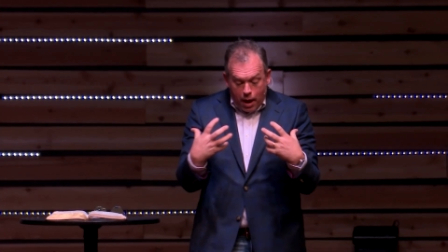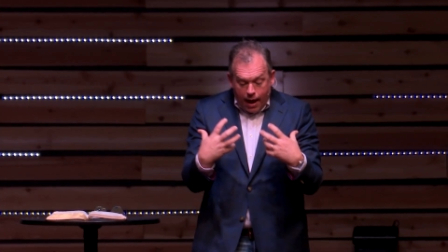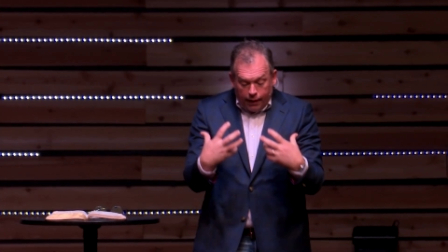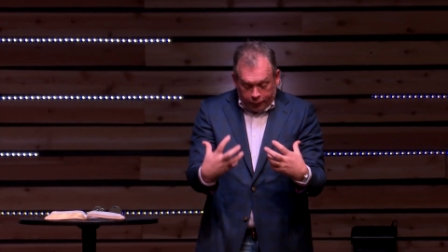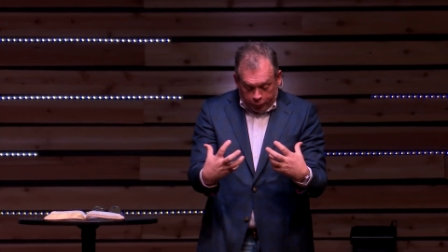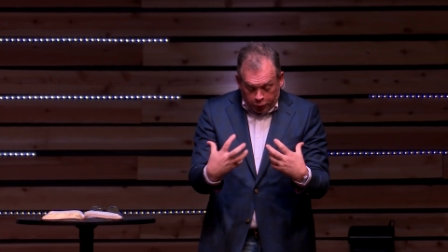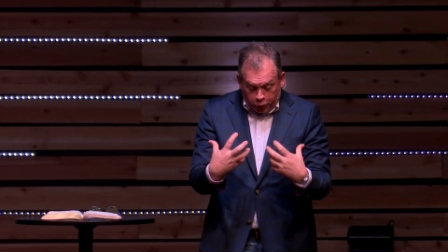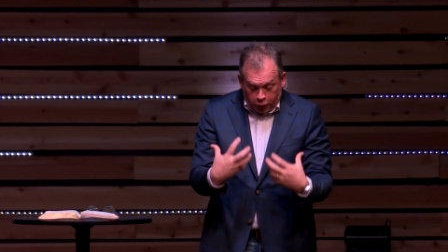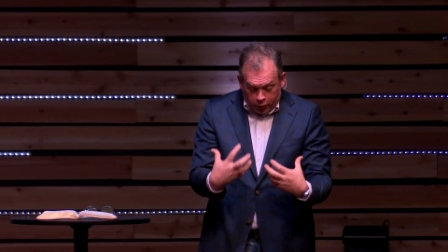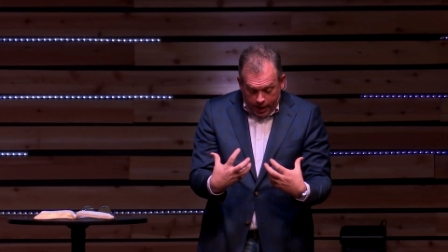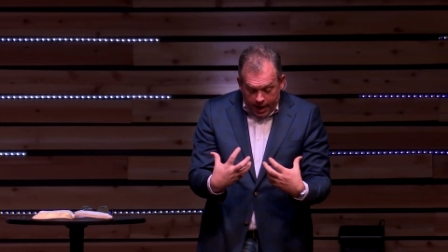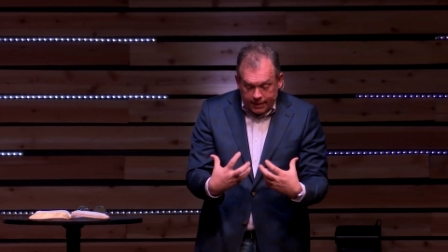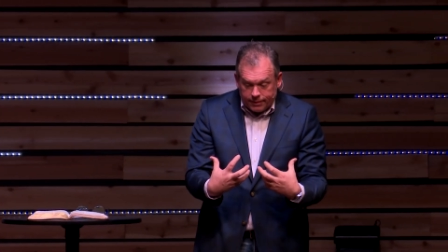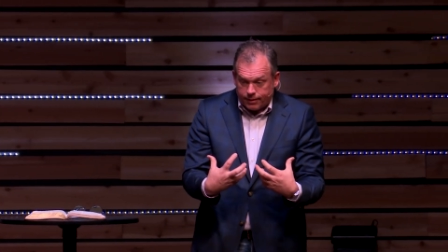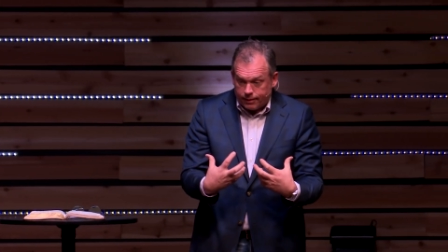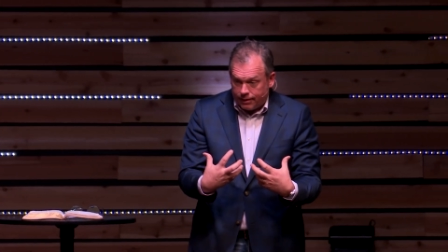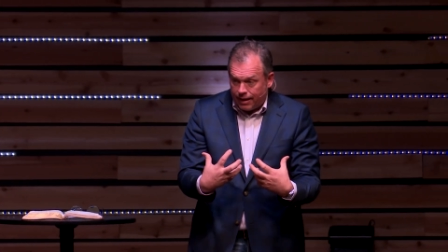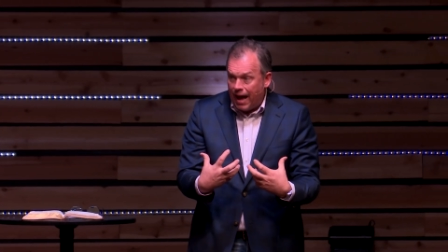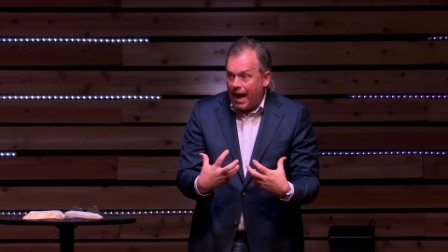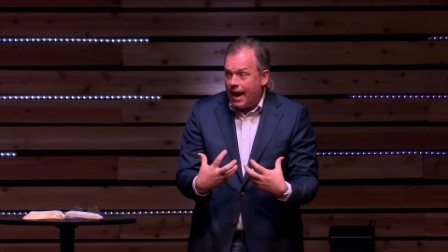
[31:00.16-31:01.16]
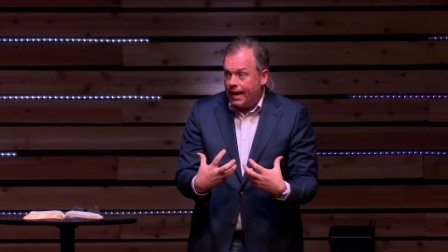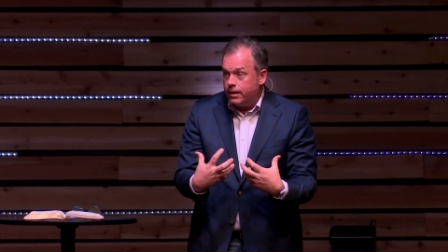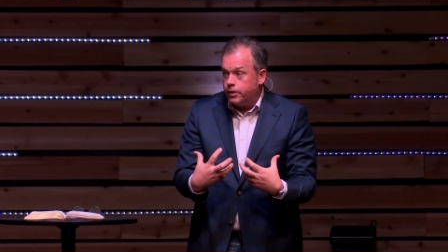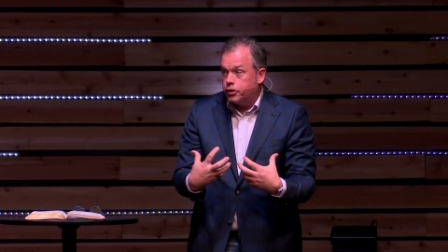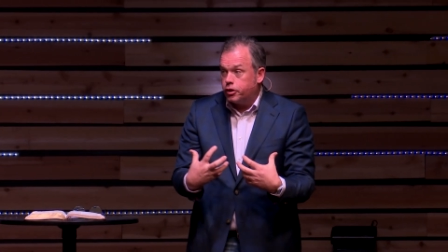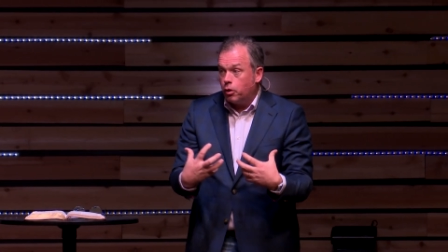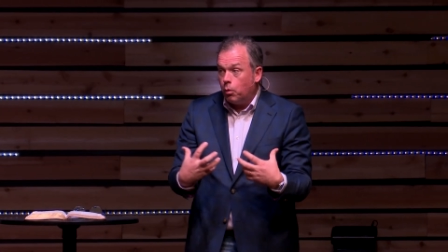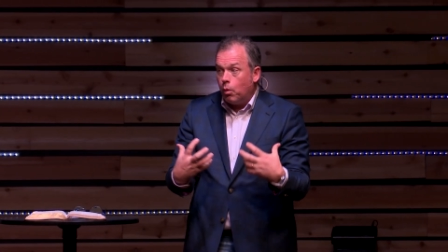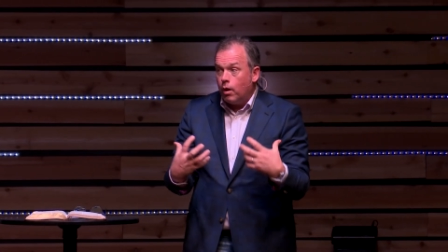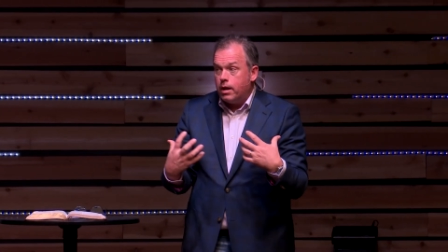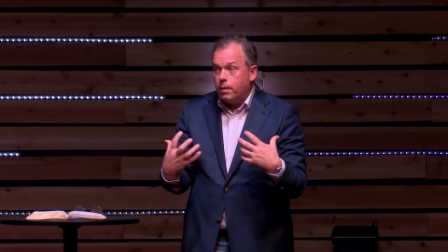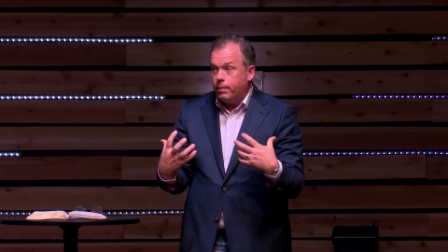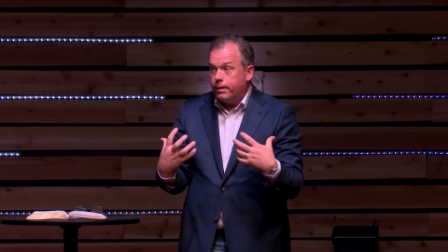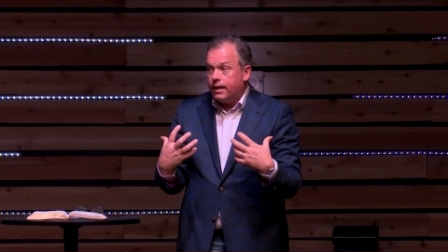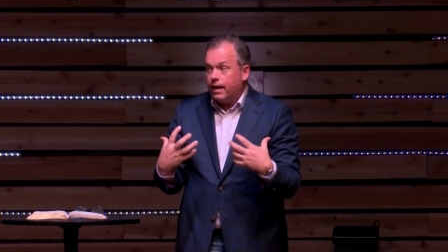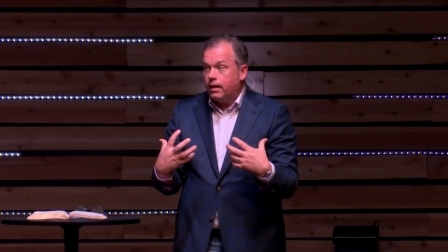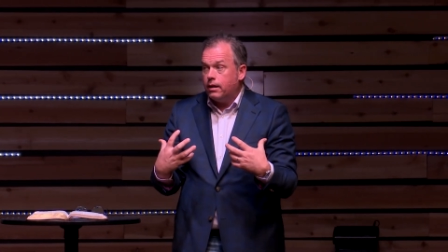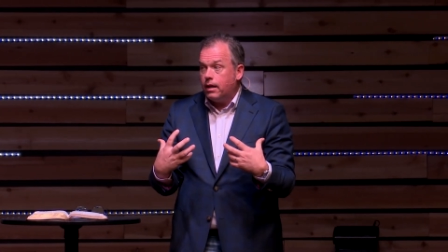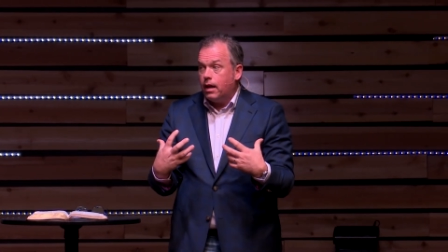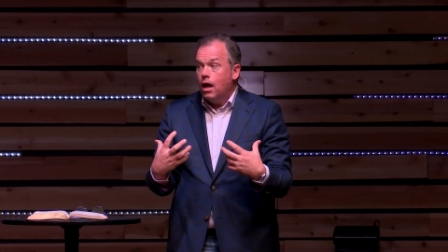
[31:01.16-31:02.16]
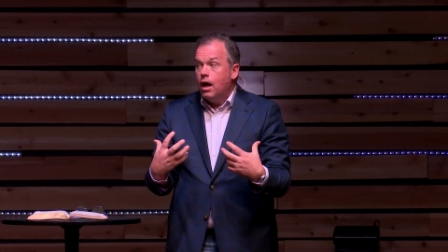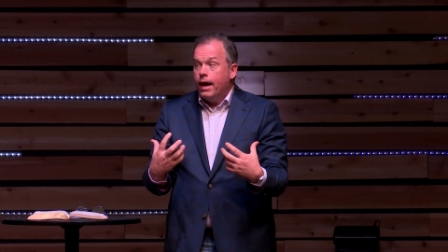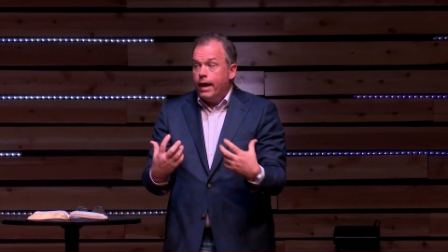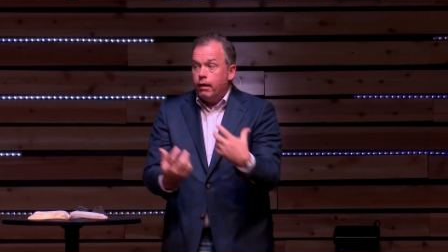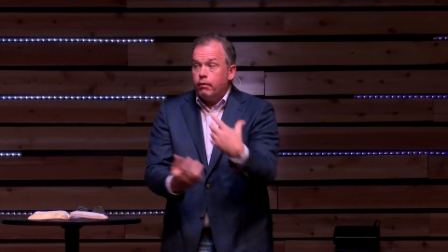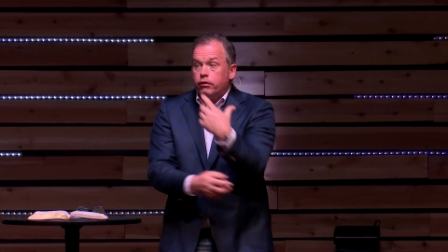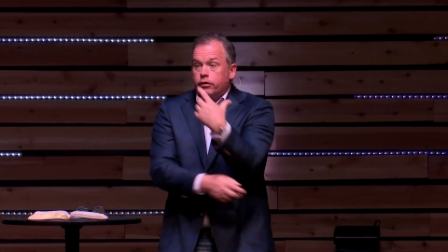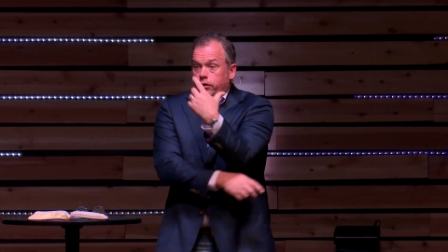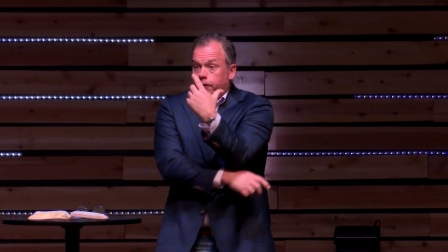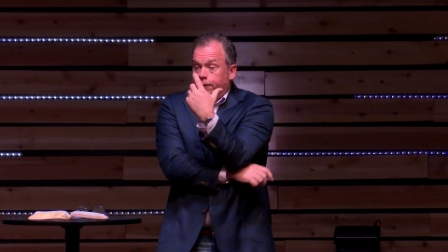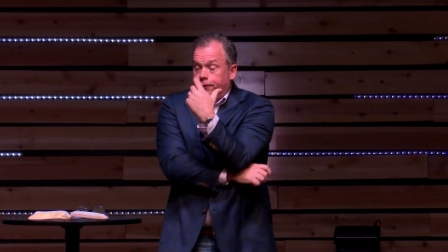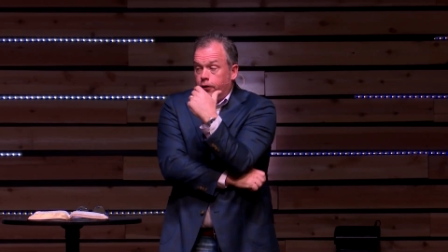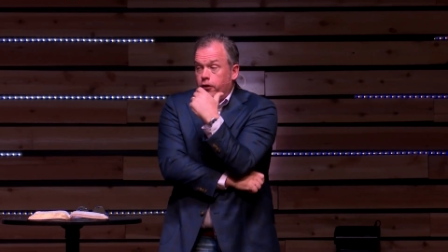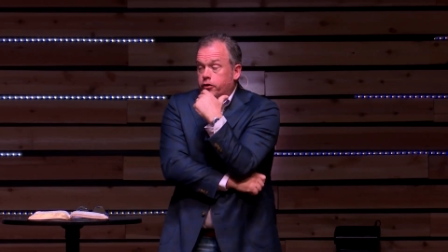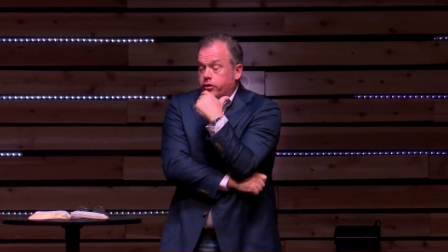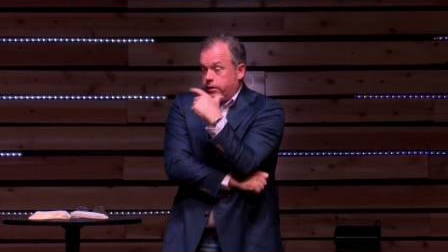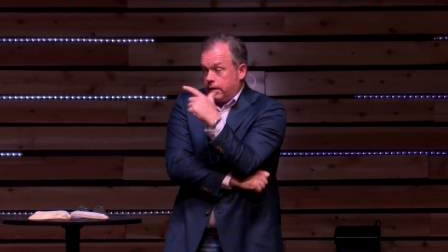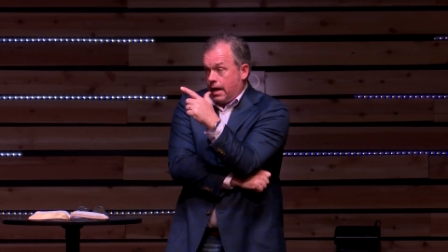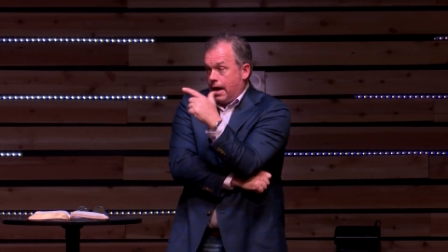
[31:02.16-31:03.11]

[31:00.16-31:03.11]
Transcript: have to create the light. And so, what it began to, here was the first